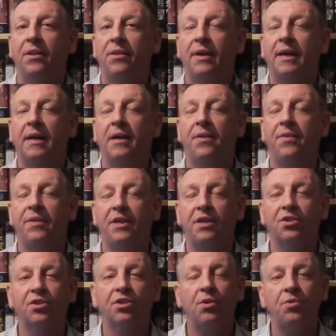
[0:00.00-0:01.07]
that the
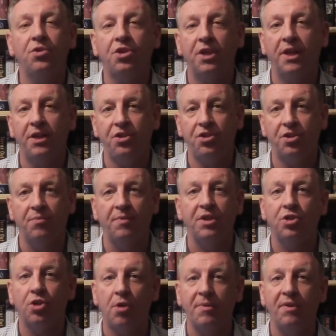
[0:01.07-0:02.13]
association
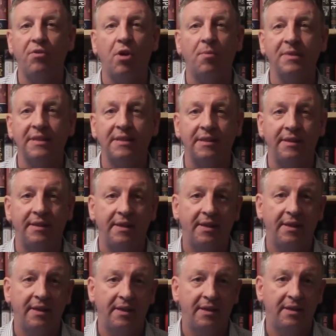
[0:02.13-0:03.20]
with Tommy Robinson
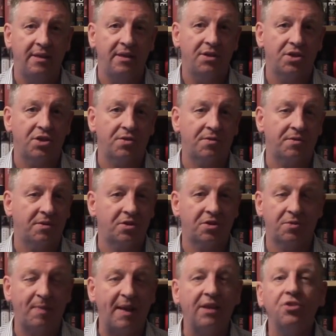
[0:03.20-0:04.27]

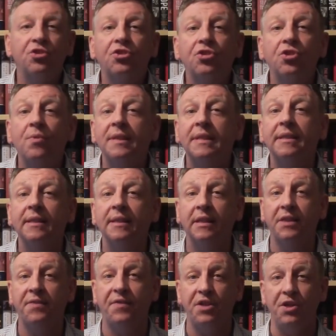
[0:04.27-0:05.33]
spells
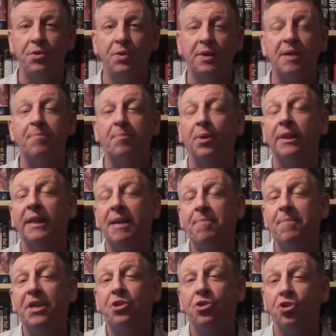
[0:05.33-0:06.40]
suicide for you. But
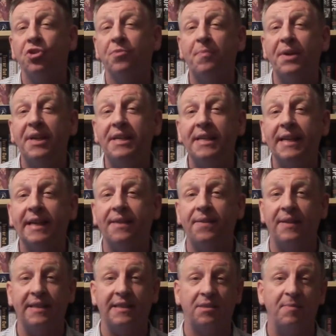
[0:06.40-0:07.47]
let me just predict
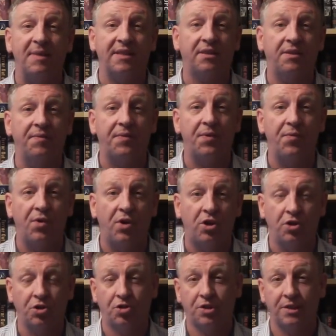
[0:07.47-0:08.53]
this, Mr.
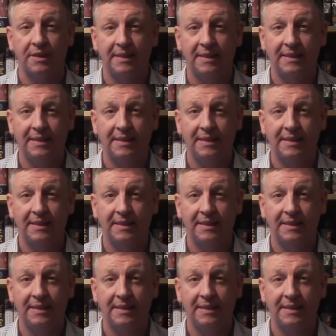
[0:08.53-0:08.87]
Farage.